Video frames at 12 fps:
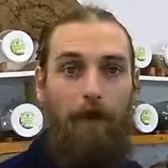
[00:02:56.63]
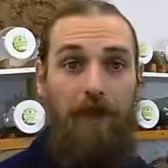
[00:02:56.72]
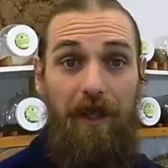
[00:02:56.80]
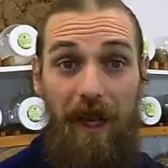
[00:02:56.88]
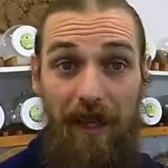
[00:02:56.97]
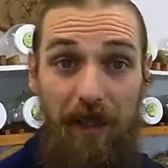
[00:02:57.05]
For
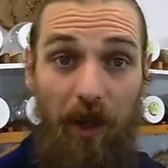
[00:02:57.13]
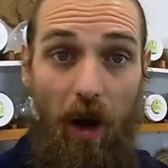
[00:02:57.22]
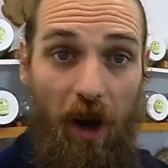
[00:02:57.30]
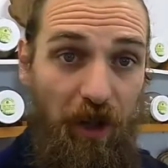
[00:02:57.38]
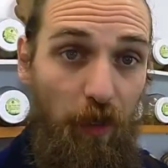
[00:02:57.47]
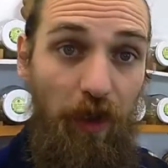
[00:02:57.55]
today's
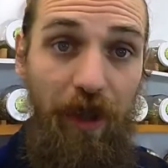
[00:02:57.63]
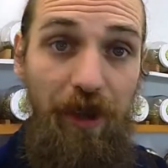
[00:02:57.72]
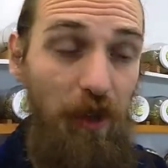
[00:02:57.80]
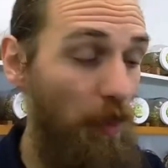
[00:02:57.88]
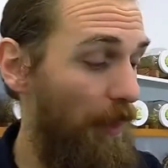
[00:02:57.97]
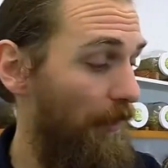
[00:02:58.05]
decoction, we're going to
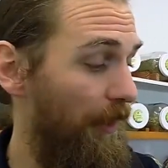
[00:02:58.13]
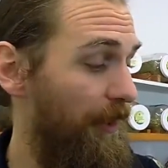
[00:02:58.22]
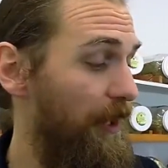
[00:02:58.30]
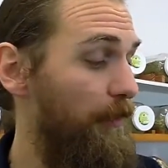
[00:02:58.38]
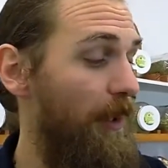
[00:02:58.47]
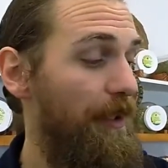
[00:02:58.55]
use one of our
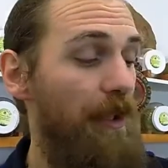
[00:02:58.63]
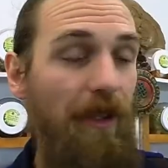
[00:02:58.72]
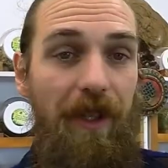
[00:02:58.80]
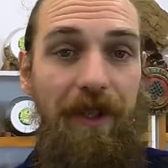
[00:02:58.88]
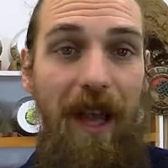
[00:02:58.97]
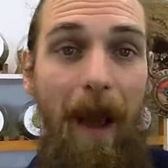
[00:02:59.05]
tea blends
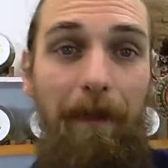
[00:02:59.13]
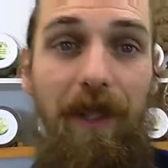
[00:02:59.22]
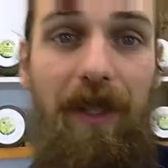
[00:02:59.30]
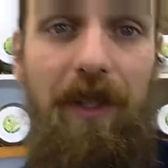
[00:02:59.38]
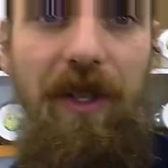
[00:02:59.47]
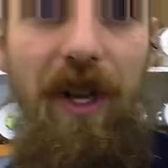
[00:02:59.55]
called Adapting